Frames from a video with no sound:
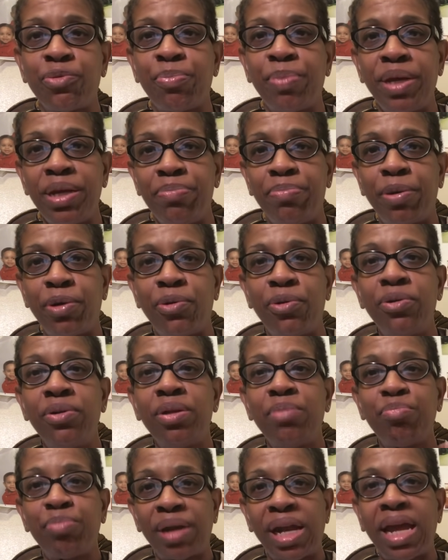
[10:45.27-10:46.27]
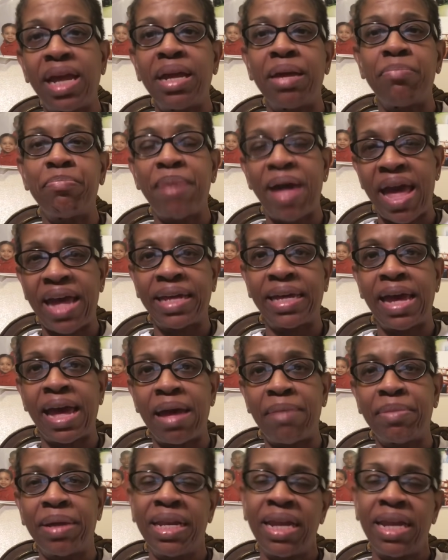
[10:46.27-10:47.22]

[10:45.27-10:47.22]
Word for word: people playing backgammon.